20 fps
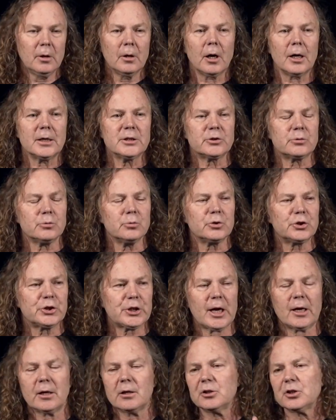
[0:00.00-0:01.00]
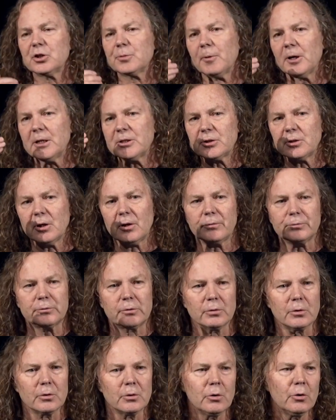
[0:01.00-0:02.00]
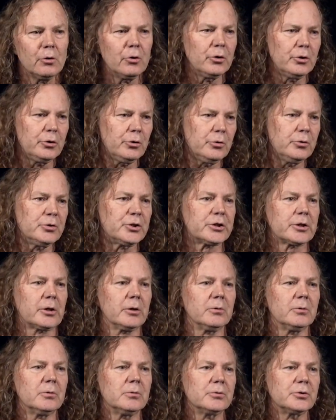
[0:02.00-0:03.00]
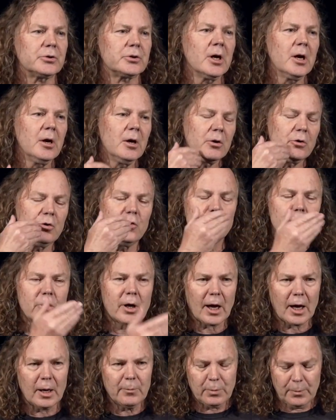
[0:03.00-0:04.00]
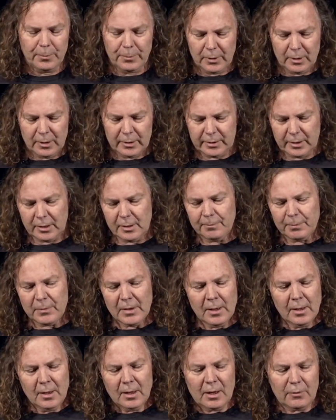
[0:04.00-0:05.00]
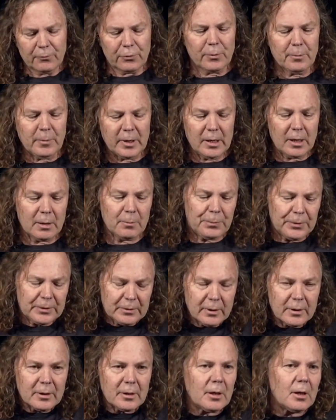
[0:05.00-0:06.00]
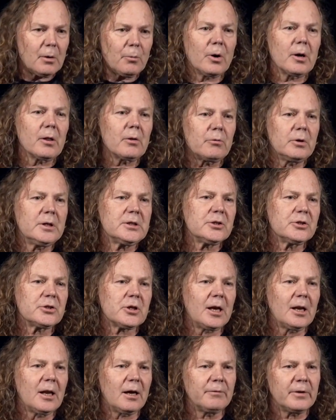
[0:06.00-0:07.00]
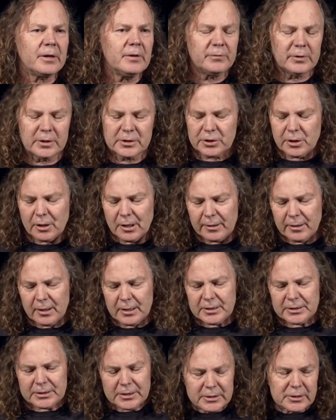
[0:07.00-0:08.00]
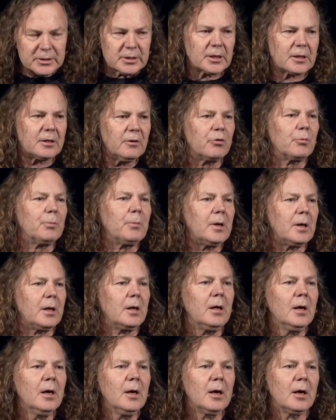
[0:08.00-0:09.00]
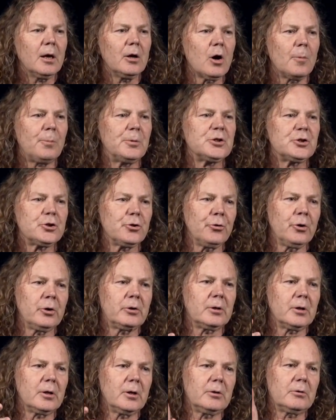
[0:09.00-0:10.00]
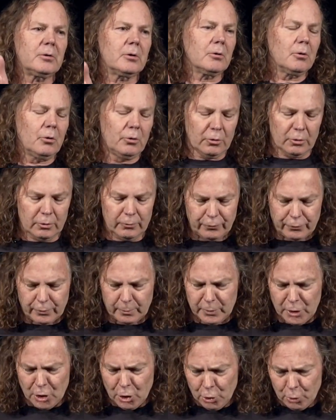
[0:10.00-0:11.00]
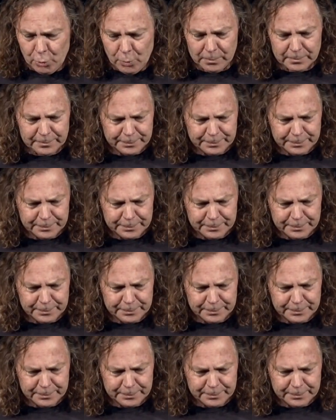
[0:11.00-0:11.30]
I still challenge myself to learn new skills, new capability. And for me in particular, one of the reasons I love evenings like this is it gives me an opportunity to learn from you.